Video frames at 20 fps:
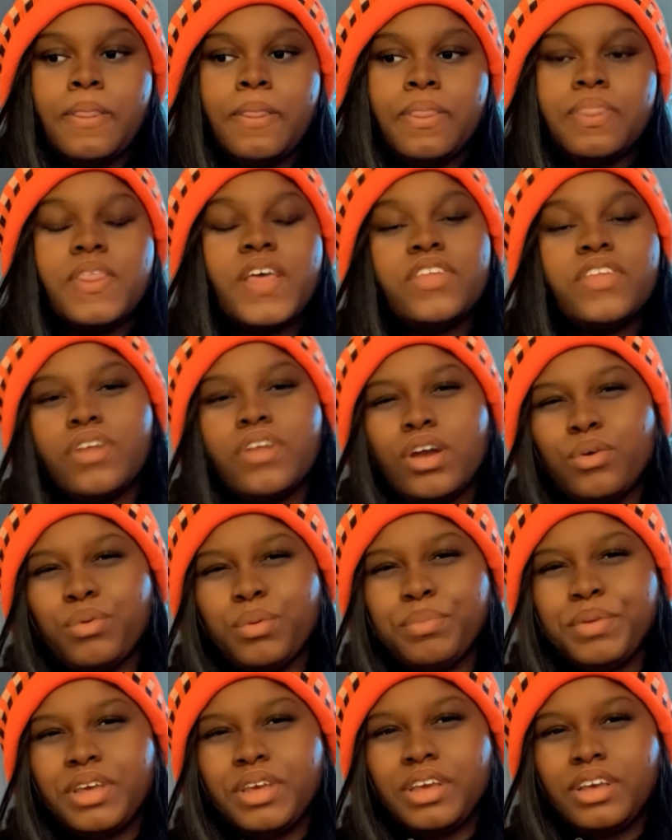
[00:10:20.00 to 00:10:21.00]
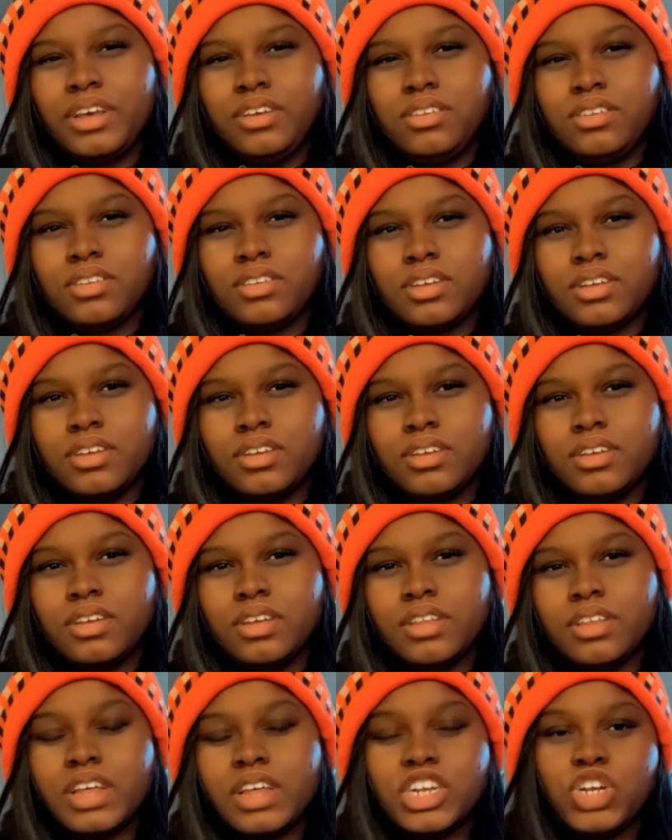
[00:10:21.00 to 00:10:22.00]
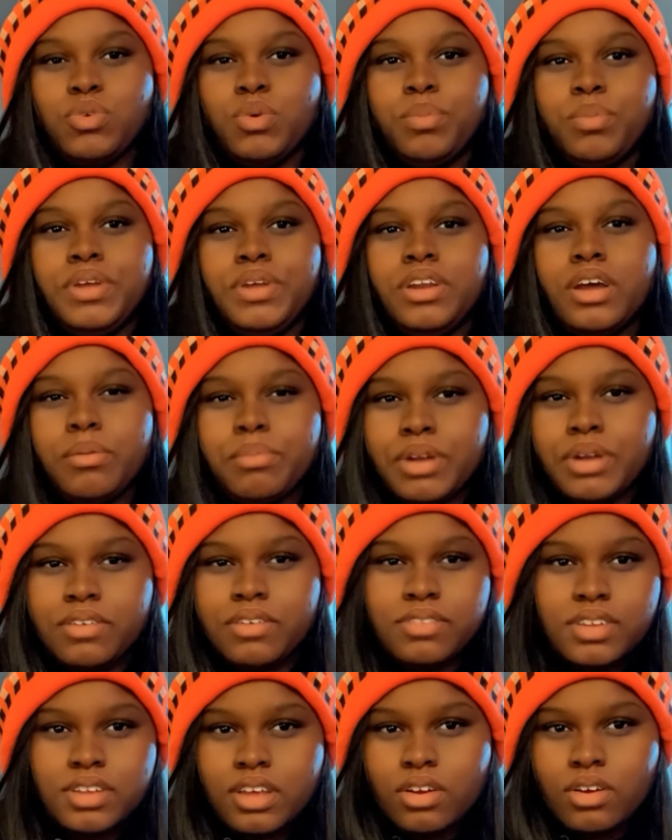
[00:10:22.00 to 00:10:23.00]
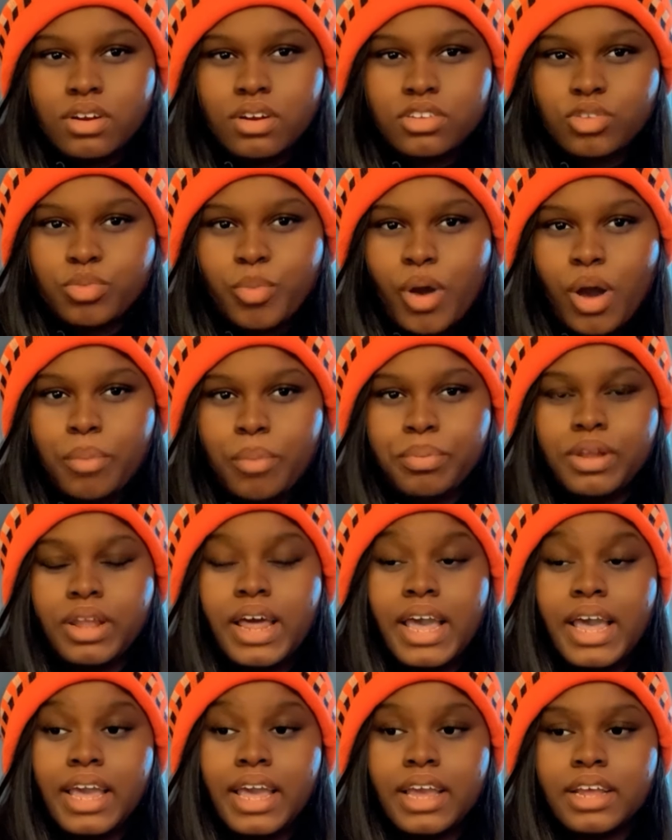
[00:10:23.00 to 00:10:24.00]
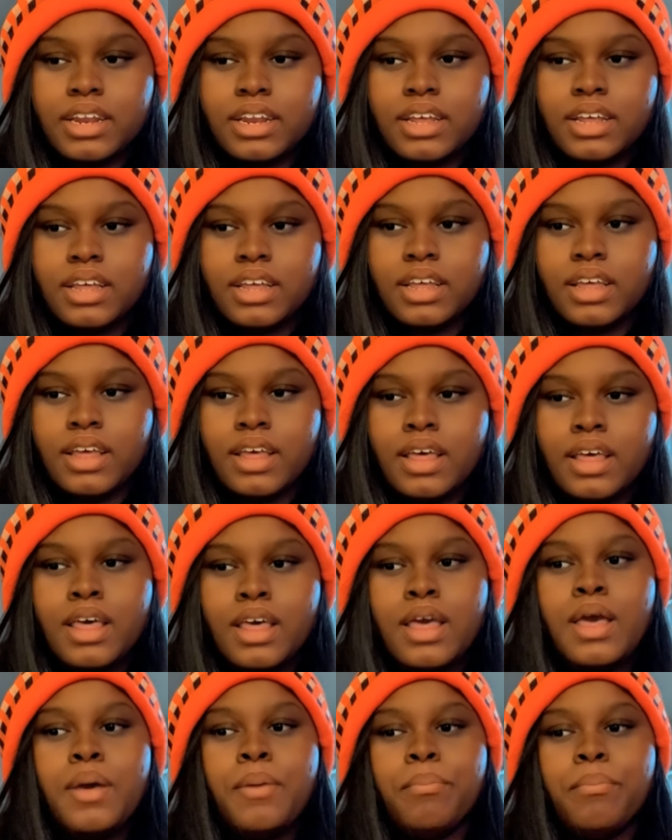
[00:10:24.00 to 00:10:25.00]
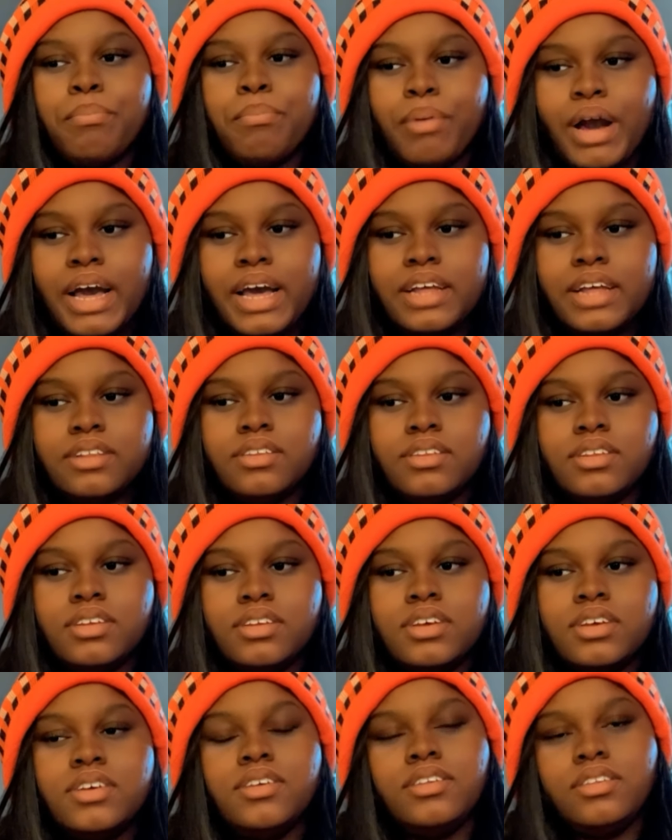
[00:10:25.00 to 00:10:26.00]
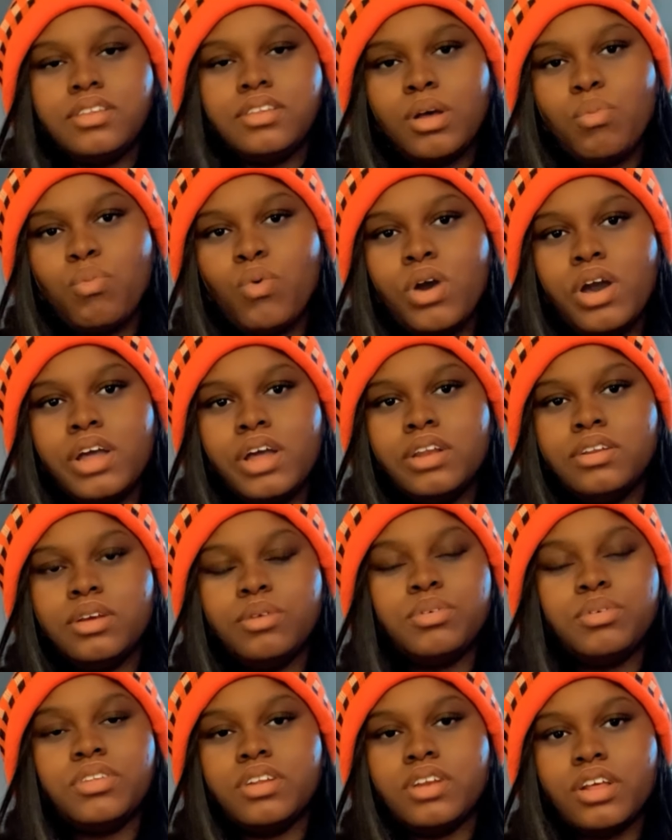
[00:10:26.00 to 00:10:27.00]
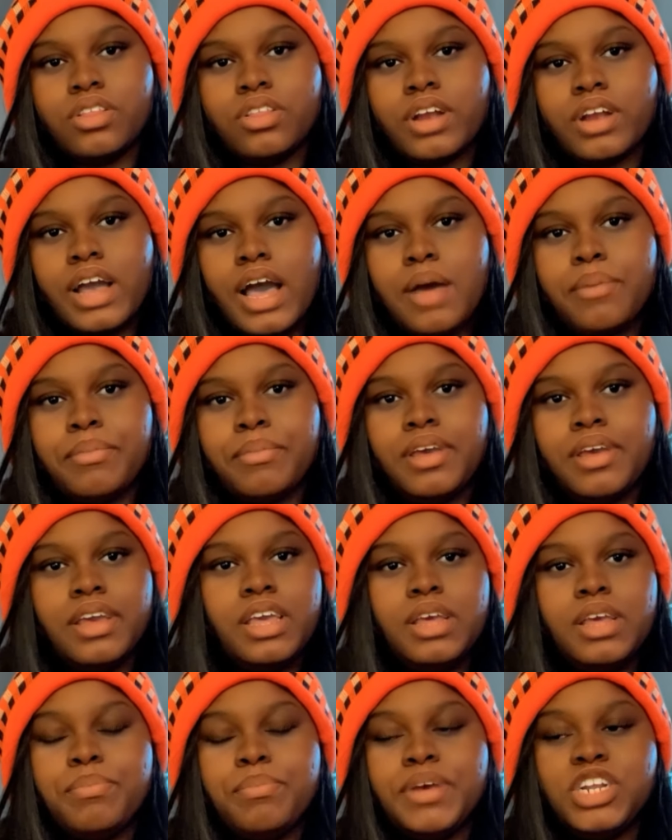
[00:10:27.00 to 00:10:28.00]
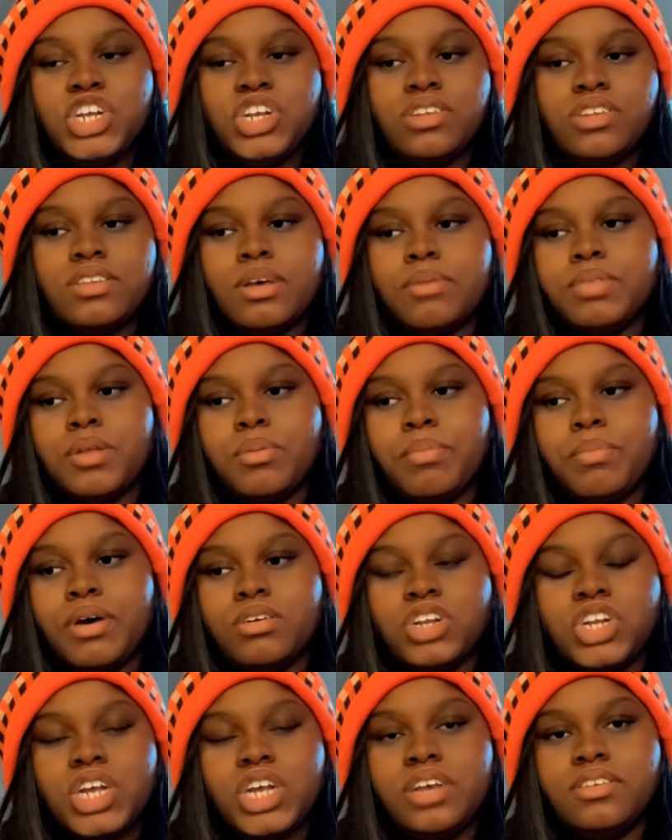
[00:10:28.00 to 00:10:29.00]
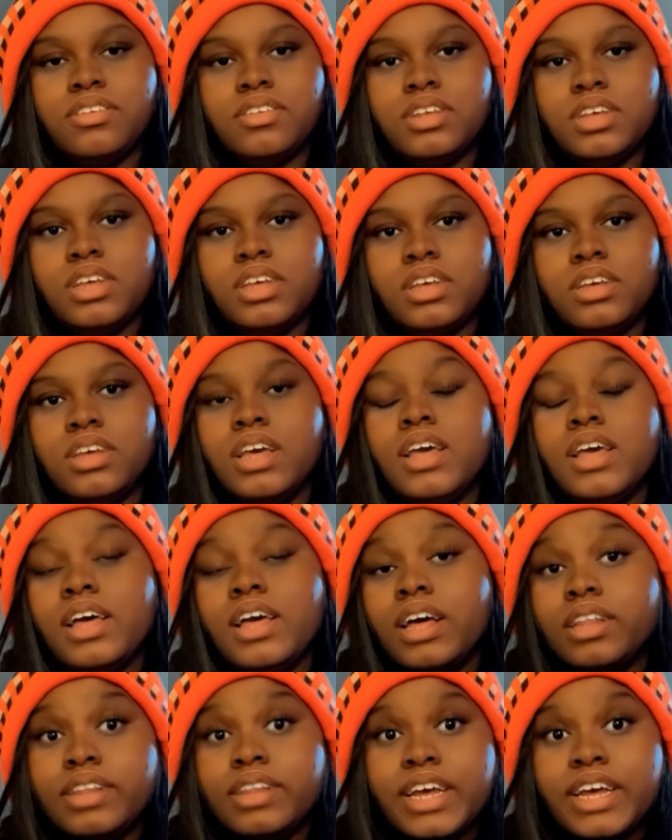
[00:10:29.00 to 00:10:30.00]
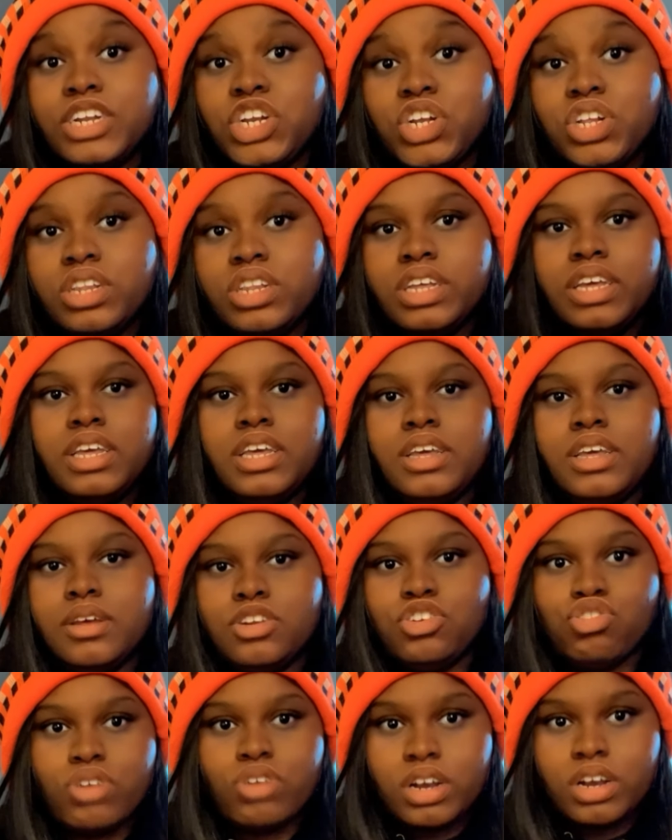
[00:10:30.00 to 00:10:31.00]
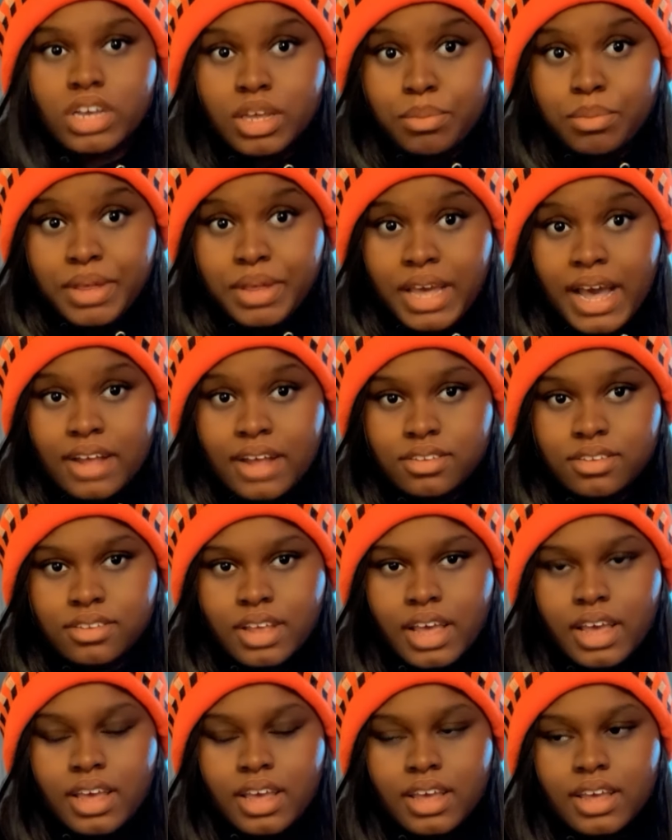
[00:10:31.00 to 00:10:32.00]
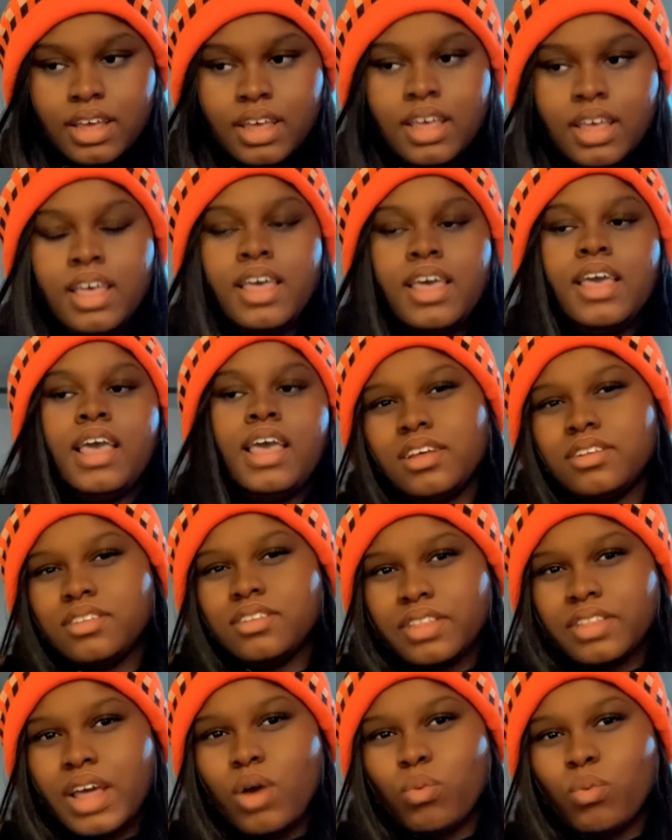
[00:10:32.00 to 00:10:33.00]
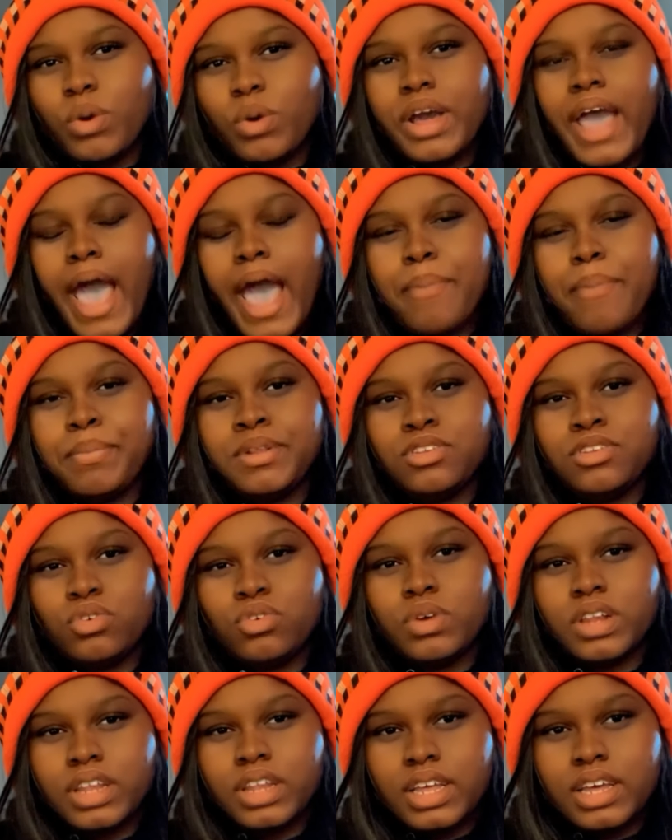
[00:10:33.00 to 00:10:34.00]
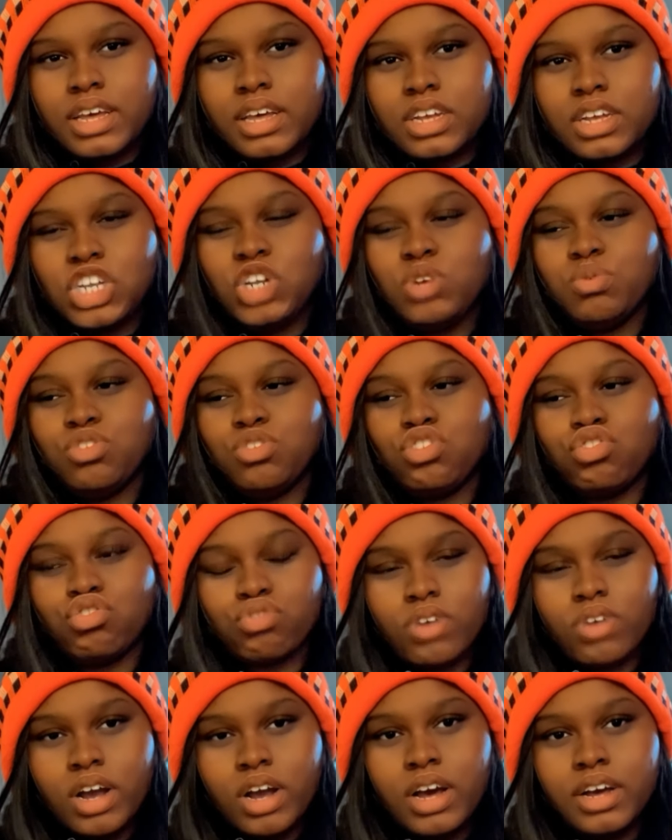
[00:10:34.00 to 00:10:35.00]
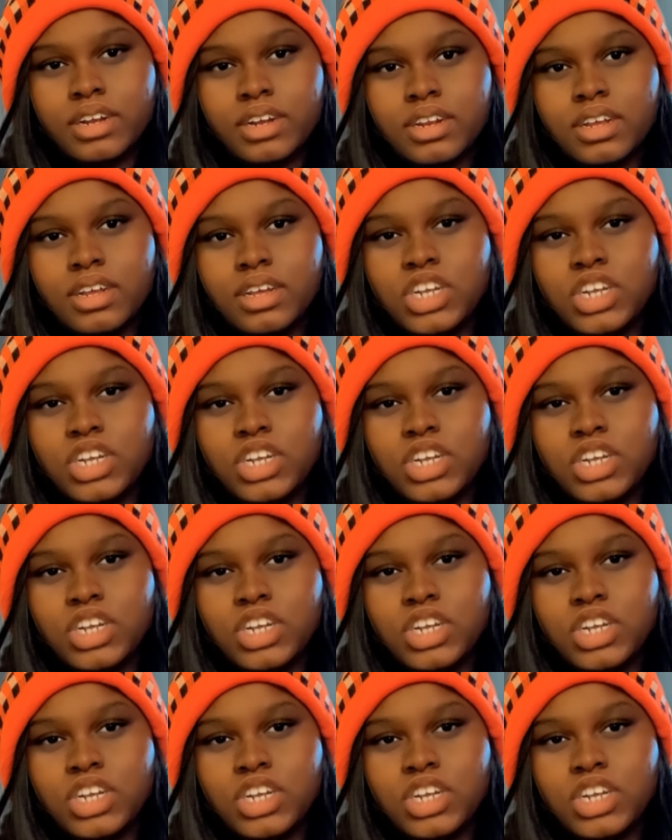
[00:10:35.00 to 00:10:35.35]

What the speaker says: they thought it would be easy and that she would be dumb enough to get on a small plane. But someone, it was another comment, he mentioned something about Jay-Z allegedly drugging Beyonce. Isn't that what happened to Aaliyah? She was drugged.